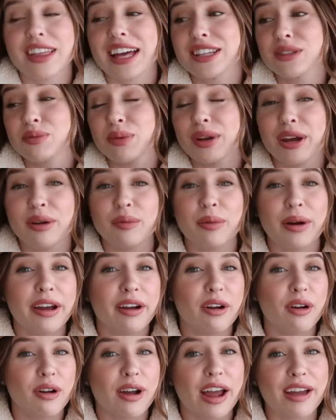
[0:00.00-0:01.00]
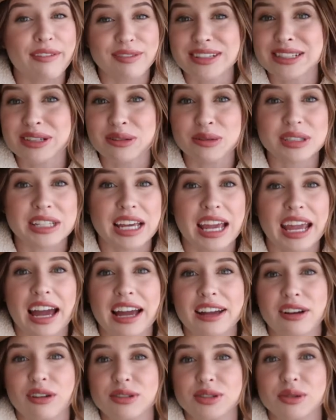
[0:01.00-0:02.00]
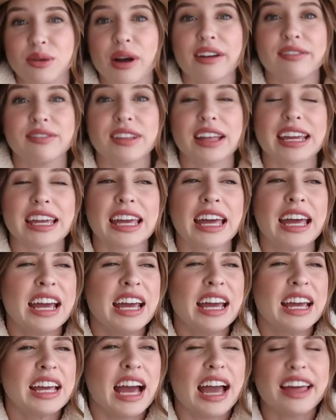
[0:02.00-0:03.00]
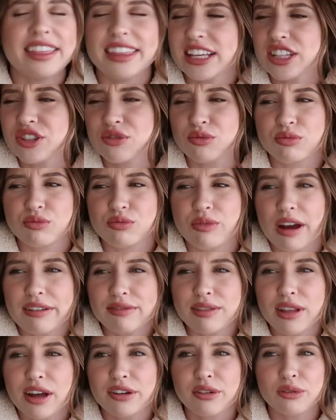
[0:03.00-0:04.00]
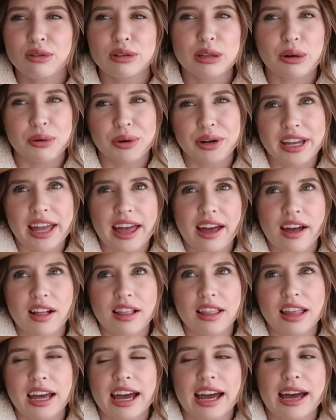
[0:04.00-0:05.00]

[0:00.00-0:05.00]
That's what I wear every single day. I also have like, I think it's Revlon or L'Oreal.